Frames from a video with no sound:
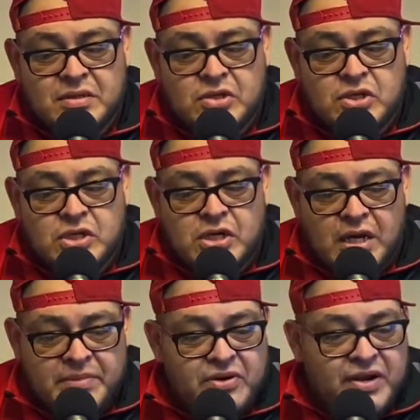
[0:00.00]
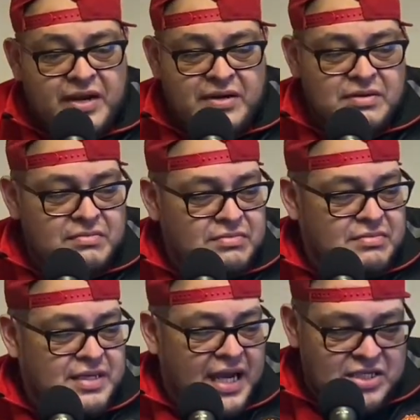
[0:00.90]
Conor McGregor
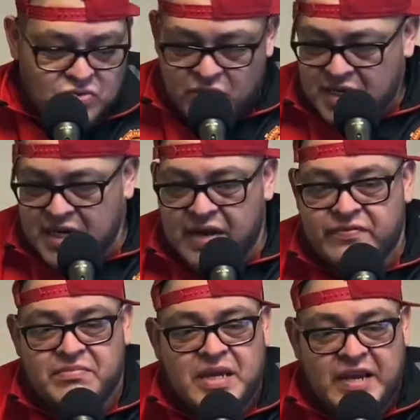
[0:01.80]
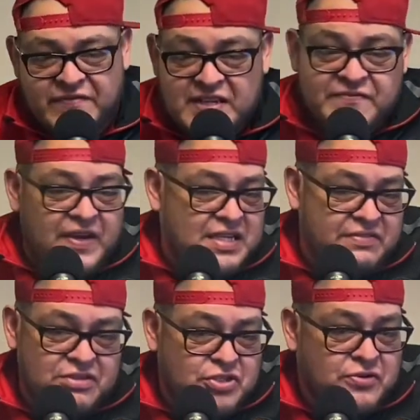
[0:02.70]
has his work cut out for him, if this fight is
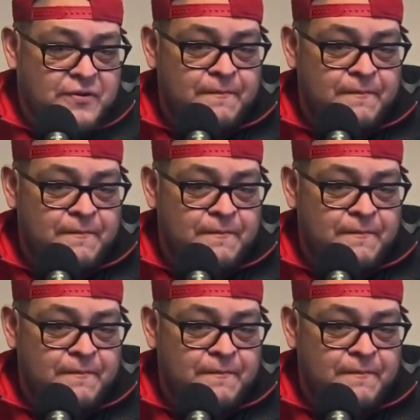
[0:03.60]
even true.